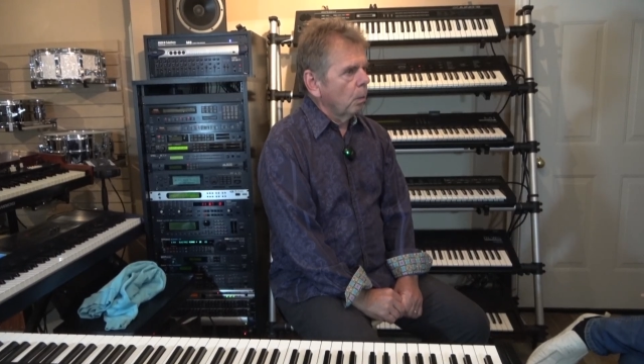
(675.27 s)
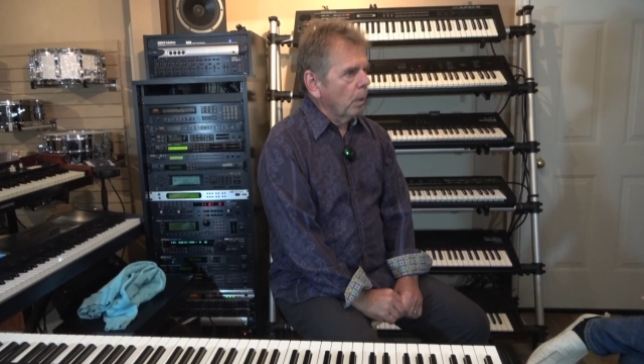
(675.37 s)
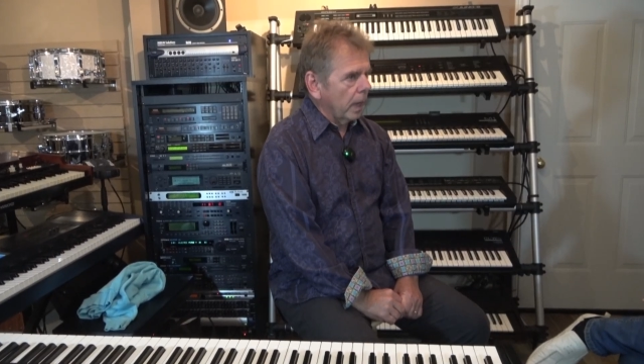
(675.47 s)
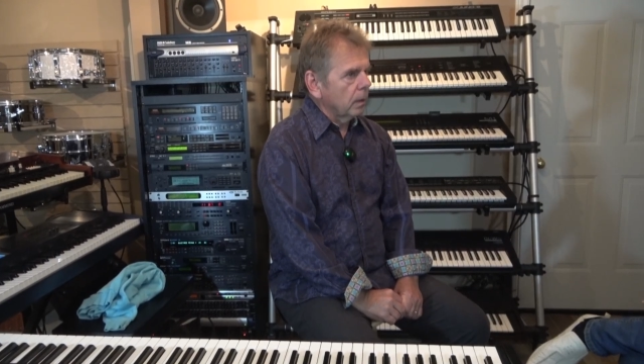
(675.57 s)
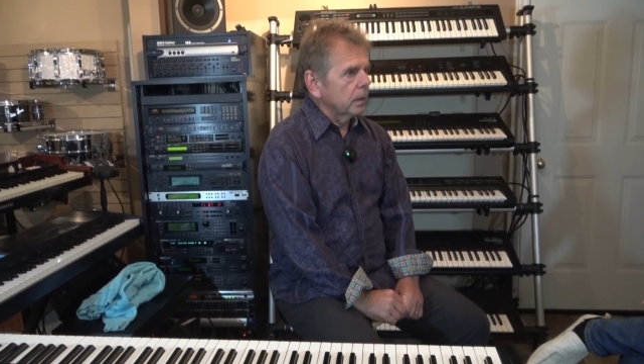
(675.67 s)

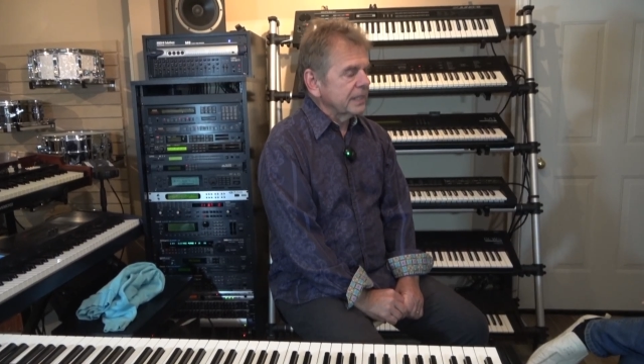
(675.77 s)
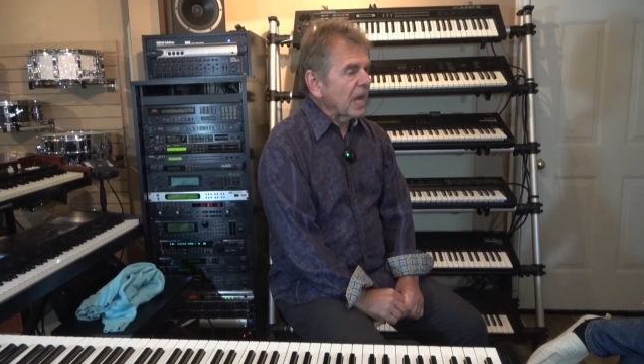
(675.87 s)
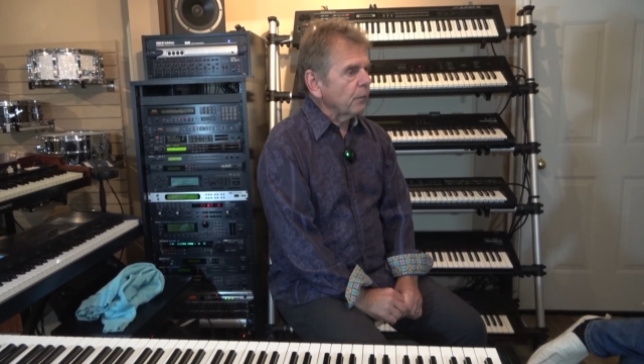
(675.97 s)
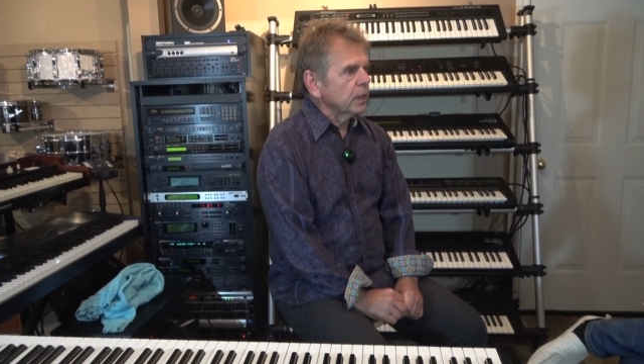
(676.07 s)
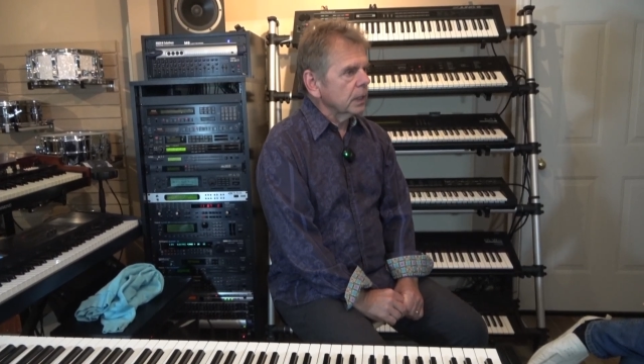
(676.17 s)
Well,
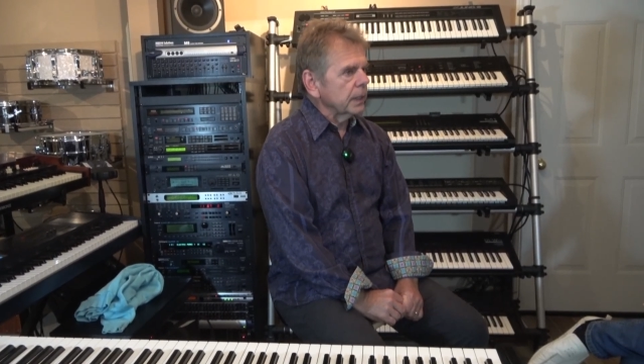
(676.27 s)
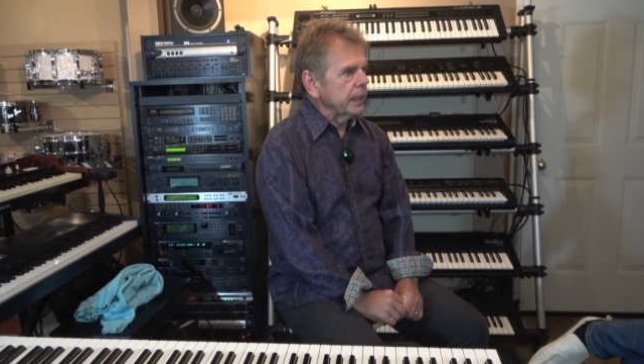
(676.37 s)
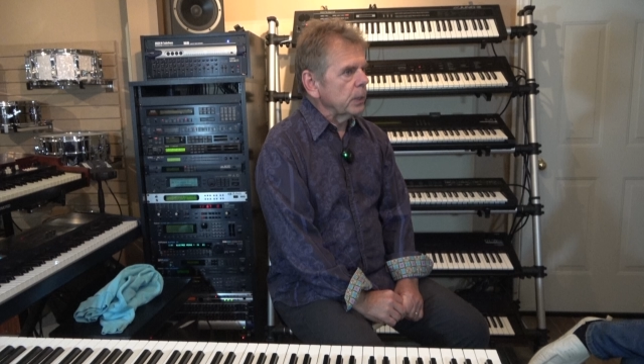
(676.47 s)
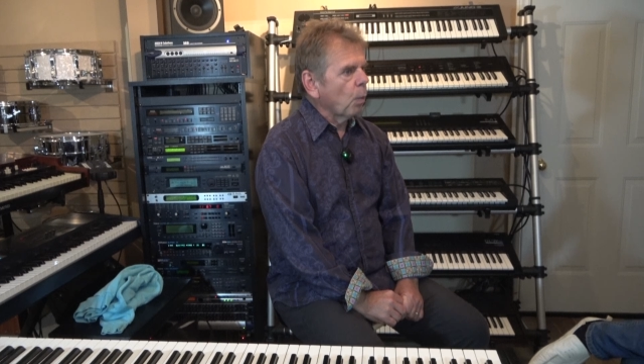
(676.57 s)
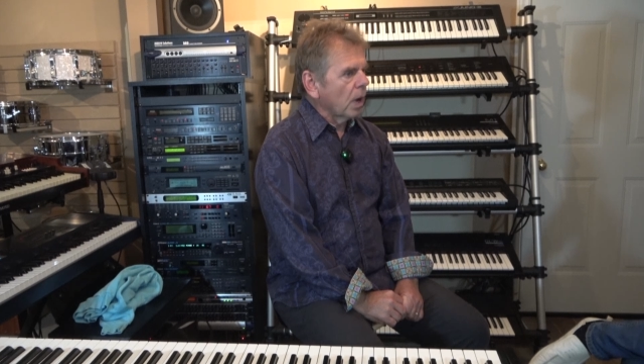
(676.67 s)

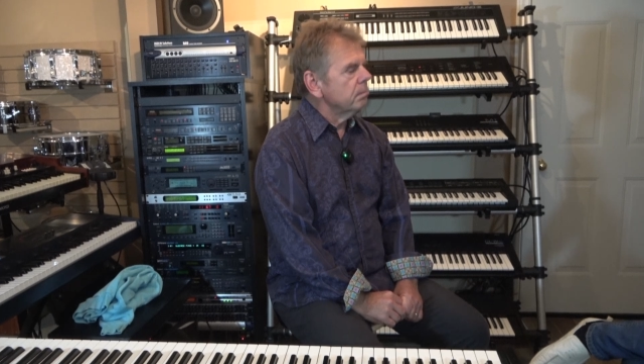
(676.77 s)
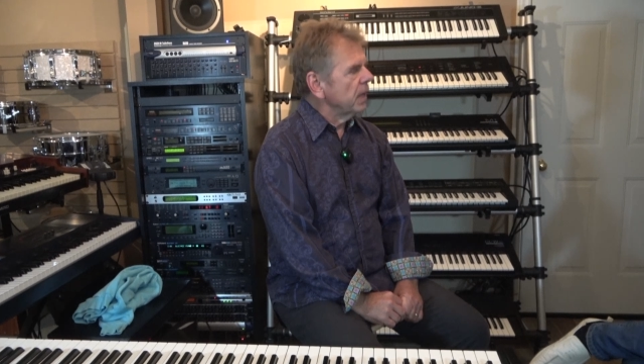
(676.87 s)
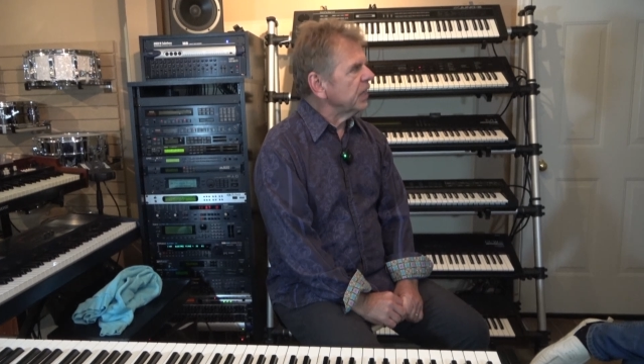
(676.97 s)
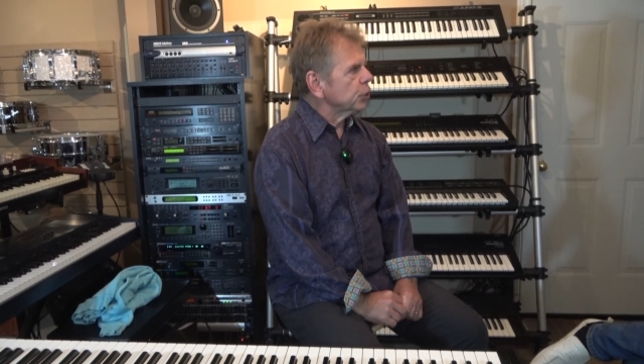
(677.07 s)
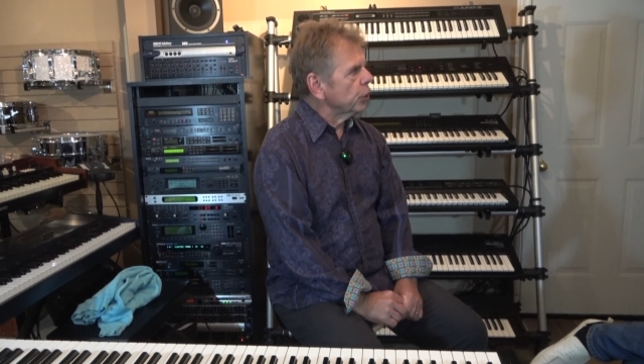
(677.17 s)
definitely what
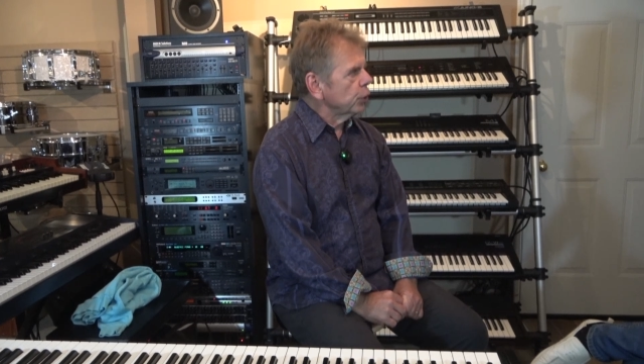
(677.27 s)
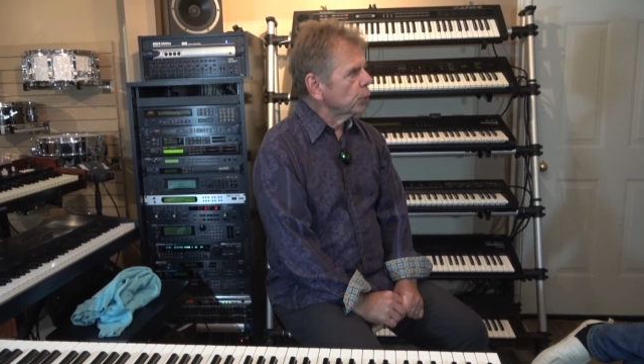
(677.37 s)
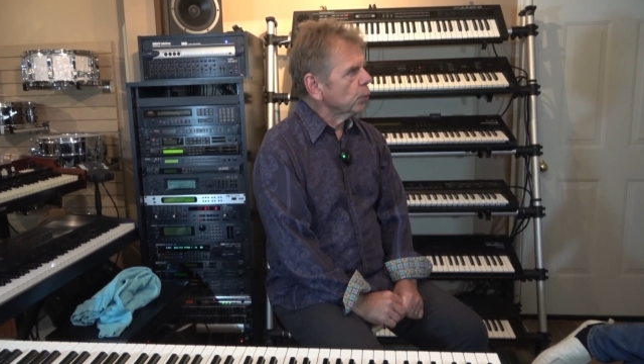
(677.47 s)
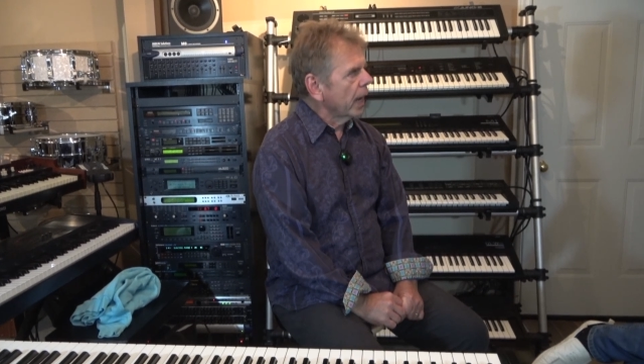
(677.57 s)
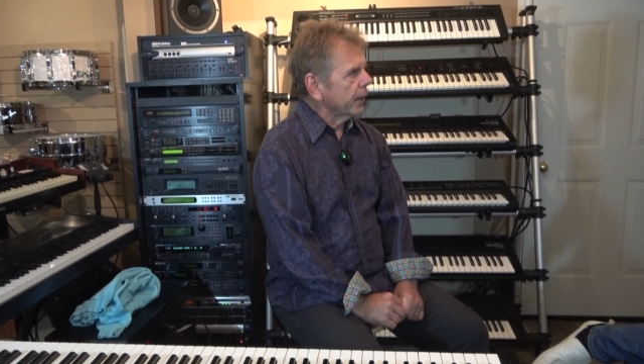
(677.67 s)
makes a
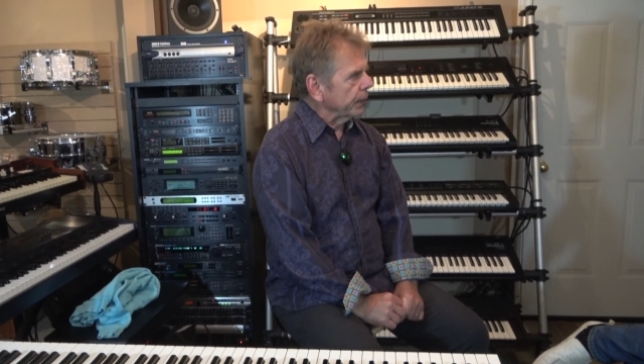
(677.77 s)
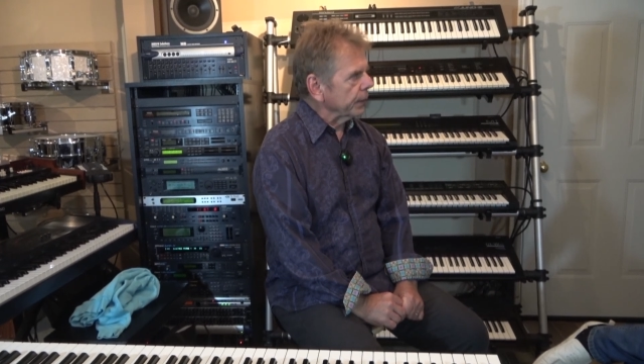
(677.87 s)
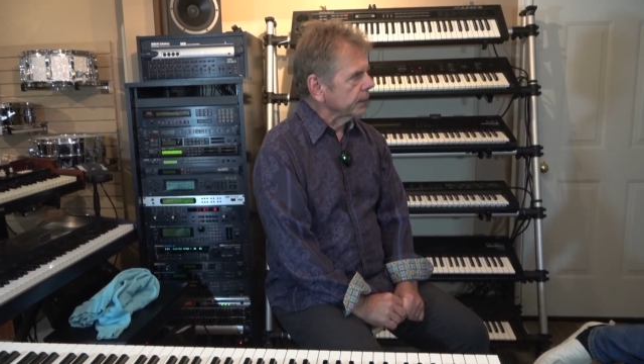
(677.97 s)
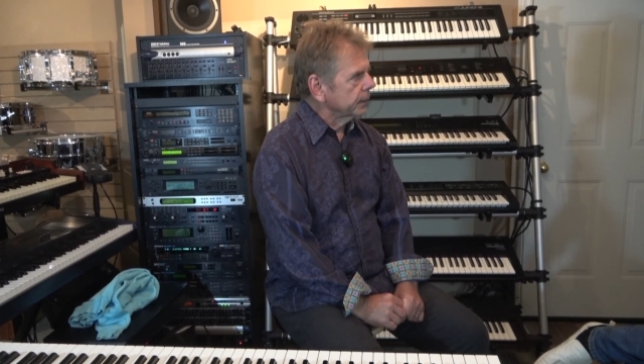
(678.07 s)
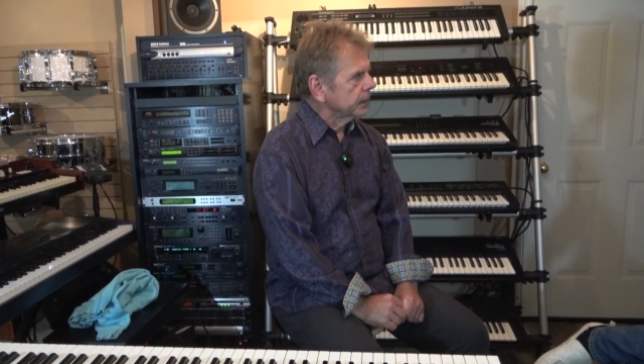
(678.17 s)
good record.